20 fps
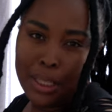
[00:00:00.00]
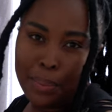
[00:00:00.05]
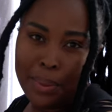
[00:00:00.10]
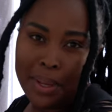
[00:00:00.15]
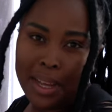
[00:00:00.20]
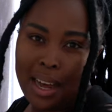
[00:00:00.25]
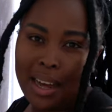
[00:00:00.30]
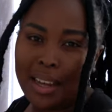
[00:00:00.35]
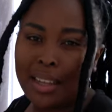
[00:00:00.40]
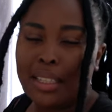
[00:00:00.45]
up,
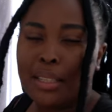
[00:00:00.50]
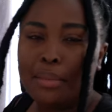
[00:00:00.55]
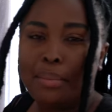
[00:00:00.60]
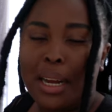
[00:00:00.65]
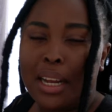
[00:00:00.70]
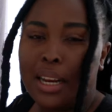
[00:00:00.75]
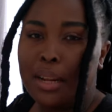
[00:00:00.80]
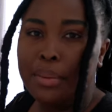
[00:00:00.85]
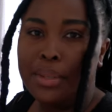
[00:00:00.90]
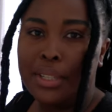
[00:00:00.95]
you guys?
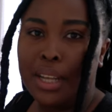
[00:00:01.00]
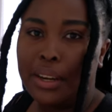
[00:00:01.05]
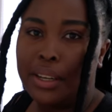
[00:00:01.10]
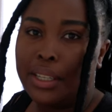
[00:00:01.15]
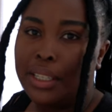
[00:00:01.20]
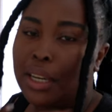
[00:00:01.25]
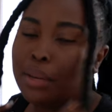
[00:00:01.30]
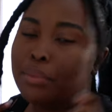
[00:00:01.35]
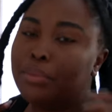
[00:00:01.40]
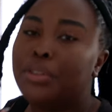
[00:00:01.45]
My name is
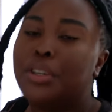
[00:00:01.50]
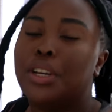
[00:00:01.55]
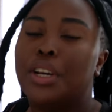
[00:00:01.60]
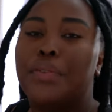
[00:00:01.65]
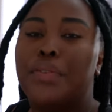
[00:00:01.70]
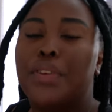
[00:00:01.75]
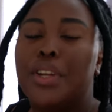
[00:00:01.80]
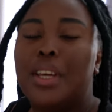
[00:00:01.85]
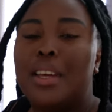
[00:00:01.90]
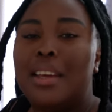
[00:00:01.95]
Eckra, Namu.
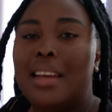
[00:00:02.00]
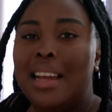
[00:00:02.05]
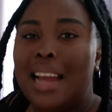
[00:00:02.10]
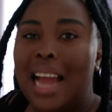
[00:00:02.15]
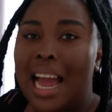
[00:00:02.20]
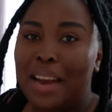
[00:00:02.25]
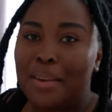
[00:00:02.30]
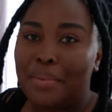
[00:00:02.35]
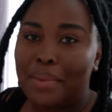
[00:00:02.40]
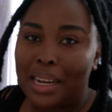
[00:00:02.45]
If you're new
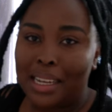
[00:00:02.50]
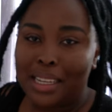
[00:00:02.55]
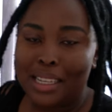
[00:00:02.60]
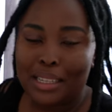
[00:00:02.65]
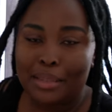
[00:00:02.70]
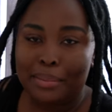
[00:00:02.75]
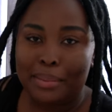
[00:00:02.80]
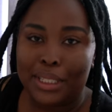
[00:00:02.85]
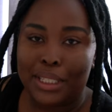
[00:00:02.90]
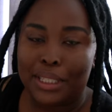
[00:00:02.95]
here, and
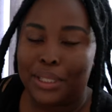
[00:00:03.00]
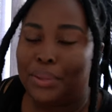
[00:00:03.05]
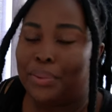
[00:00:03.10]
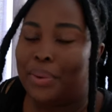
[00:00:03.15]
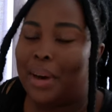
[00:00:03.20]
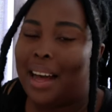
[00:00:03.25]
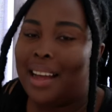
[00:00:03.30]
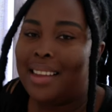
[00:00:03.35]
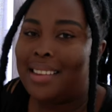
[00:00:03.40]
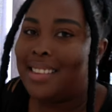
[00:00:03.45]
welcome
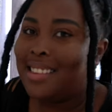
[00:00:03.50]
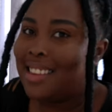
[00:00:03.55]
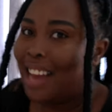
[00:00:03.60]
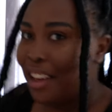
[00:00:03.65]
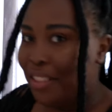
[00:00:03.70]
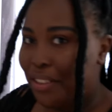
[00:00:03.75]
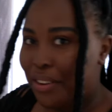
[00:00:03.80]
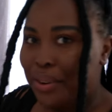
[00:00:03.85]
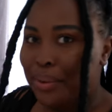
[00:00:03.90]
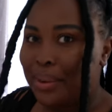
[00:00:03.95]
to
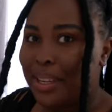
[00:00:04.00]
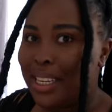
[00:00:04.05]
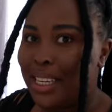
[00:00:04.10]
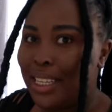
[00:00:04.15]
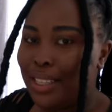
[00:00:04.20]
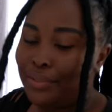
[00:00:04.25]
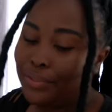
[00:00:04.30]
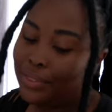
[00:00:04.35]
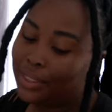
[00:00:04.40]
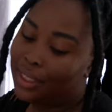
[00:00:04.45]
another
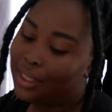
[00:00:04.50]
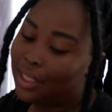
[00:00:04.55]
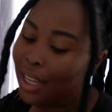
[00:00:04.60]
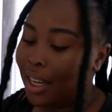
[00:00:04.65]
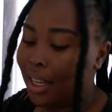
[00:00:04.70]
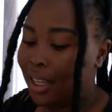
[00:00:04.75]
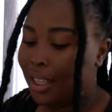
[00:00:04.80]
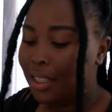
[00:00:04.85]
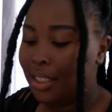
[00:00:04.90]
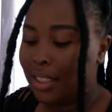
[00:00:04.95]
weekly
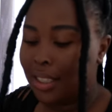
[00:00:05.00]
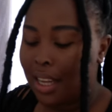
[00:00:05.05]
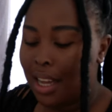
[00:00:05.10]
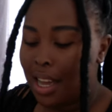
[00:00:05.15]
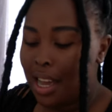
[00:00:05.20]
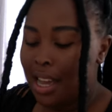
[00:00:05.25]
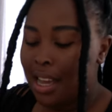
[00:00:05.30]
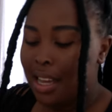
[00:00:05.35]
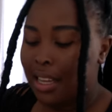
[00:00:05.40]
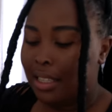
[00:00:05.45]
vlog.
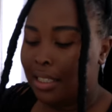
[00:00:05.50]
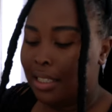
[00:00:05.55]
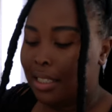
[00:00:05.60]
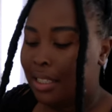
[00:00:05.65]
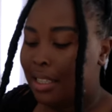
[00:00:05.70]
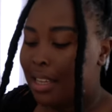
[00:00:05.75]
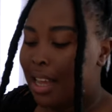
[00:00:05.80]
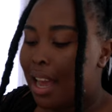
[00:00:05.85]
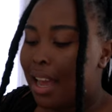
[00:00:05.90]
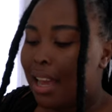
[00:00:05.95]

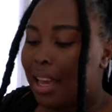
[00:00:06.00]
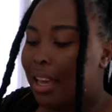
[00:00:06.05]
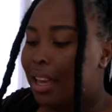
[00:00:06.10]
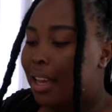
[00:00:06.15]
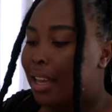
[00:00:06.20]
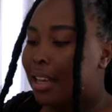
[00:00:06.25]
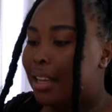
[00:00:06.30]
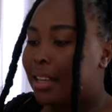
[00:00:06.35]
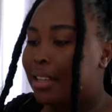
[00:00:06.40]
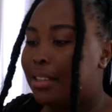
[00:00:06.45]

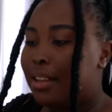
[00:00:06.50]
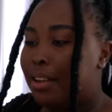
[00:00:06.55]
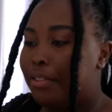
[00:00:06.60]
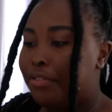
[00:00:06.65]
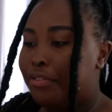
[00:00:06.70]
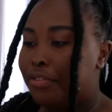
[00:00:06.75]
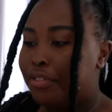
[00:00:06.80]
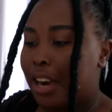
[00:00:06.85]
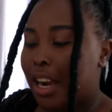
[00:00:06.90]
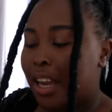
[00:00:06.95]
Today is
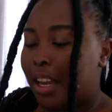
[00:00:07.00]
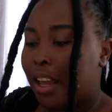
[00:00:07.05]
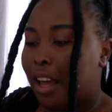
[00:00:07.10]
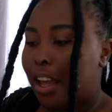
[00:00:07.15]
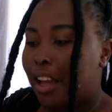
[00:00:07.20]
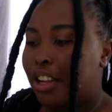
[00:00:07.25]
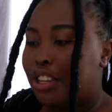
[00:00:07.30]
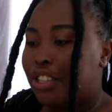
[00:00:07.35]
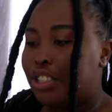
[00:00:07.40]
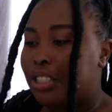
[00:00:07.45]

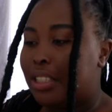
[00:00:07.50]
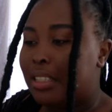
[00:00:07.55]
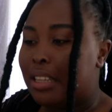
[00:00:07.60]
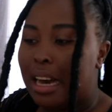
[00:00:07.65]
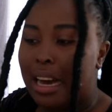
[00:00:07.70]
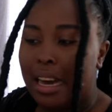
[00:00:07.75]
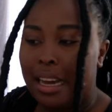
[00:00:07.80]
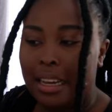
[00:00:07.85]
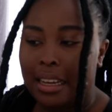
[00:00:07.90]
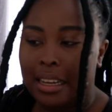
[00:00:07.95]
Friday,
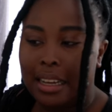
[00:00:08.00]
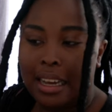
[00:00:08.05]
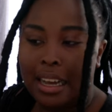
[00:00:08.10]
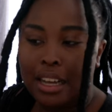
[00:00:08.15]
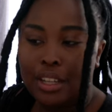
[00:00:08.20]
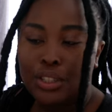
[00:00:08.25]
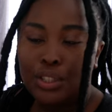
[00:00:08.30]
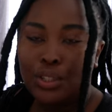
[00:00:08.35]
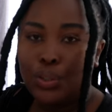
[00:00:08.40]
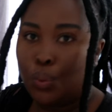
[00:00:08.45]
July
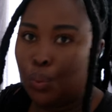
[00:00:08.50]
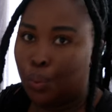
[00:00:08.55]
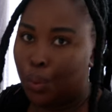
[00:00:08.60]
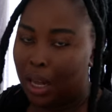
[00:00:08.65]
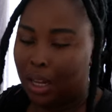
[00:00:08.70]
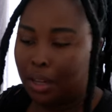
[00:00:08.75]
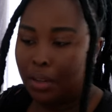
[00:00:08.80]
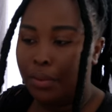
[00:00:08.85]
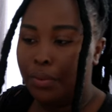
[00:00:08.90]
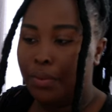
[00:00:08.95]

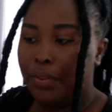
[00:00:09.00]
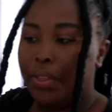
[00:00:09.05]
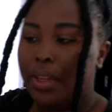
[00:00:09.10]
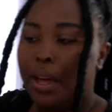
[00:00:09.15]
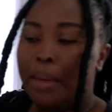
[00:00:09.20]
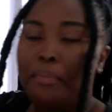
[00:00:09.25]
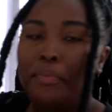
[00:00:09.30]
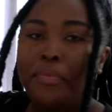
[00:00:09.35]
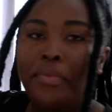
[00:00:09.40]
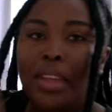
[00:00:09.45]

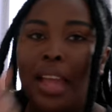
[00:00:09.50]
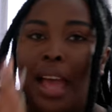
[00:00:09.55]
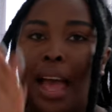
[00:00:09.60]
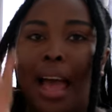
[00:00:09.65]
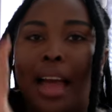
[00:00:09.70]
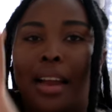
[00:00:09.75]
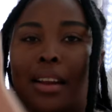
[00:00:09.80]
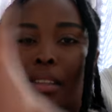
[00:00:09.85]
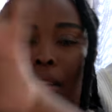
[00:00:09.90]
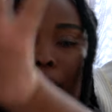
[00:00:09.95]
12th,
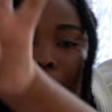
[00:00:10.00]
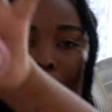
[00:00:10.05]
and it's